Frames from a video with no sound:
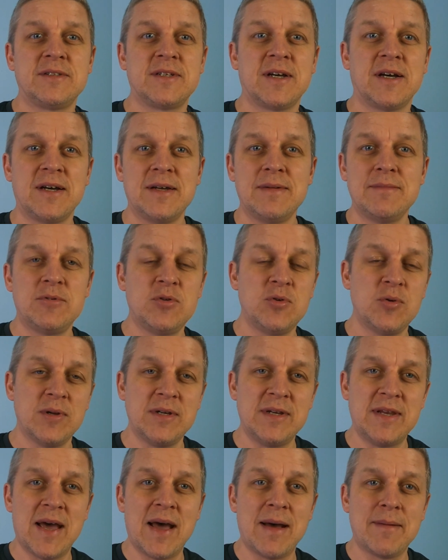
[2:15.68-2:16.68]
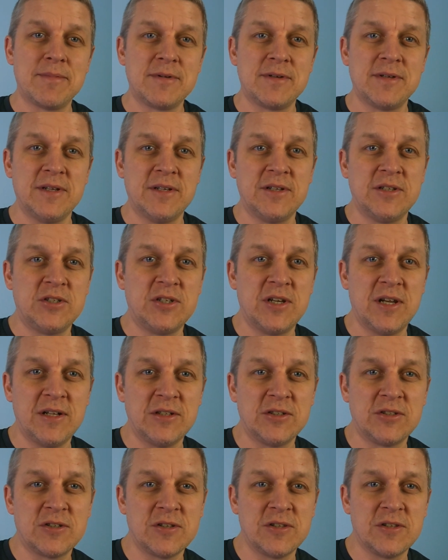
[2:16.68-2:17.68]
time to adapt and
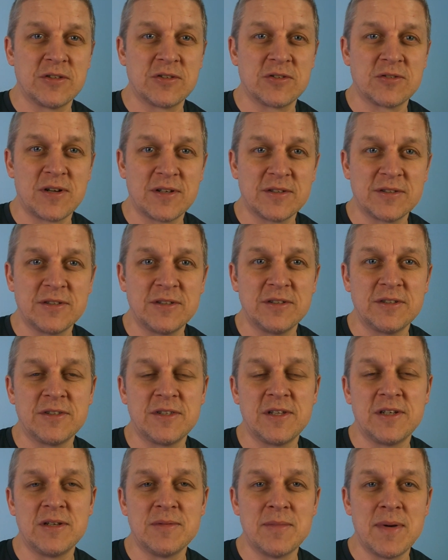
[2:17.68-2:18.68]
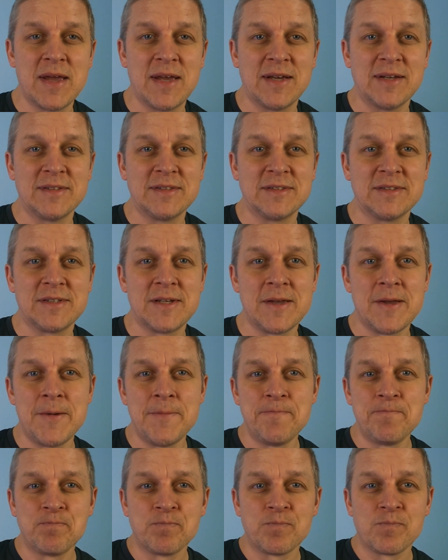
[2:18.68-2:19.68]
change to the stresses, the demands,
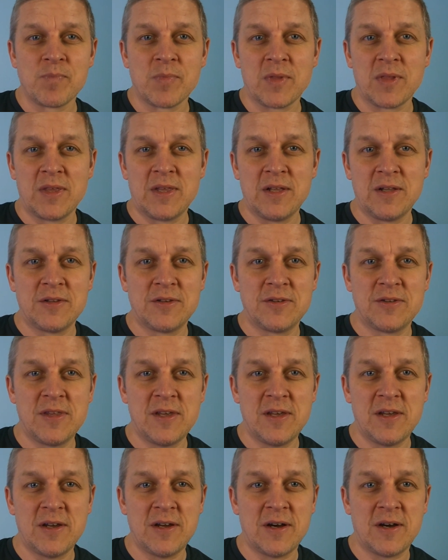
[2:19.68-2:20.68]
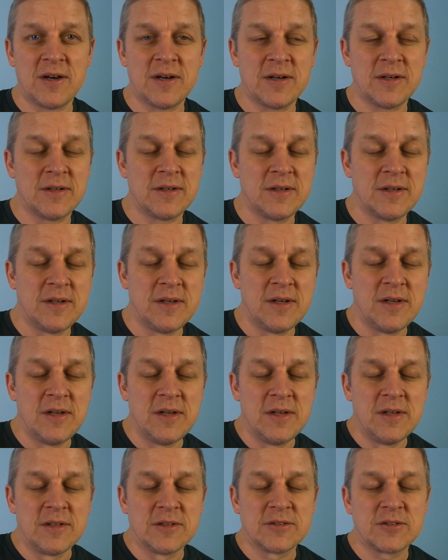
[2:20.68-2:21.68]
gets the
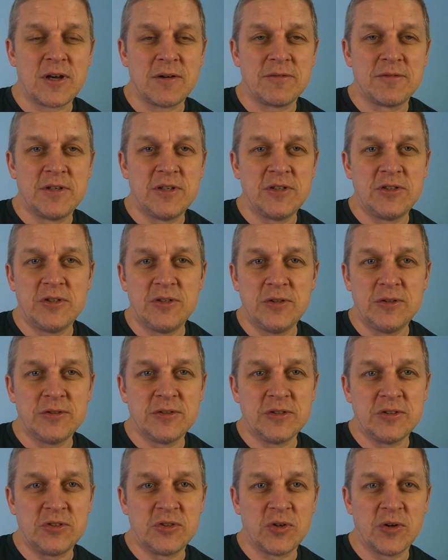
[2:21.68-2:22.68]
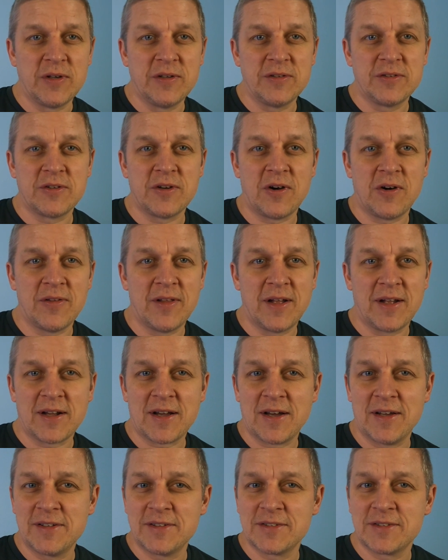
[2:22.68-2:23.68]
soft tissues and joints, all that
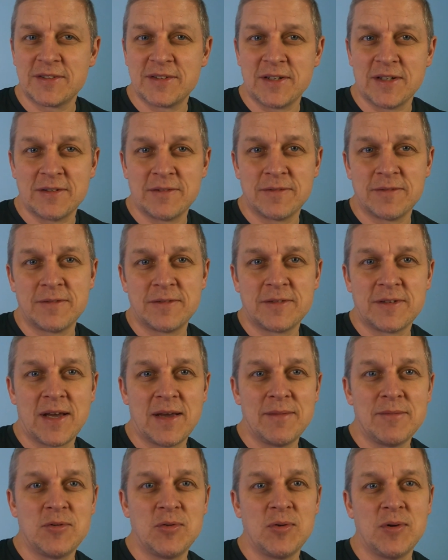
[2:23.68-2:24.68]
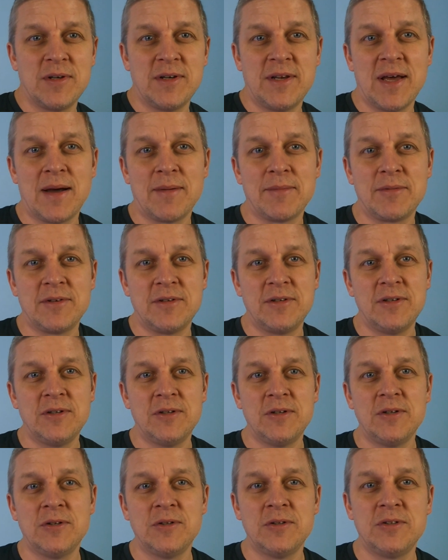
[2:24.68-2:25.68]
kind of stuff, time to adapt
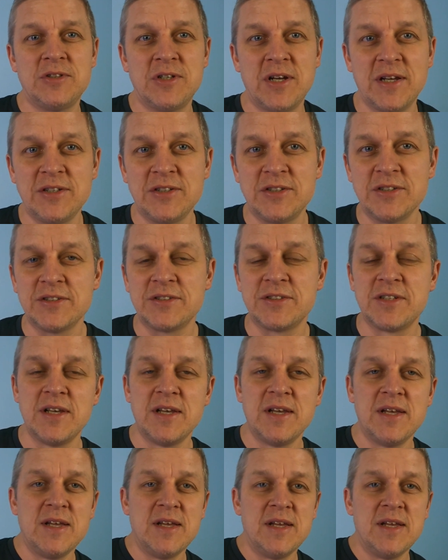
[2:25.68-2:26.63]
to changes,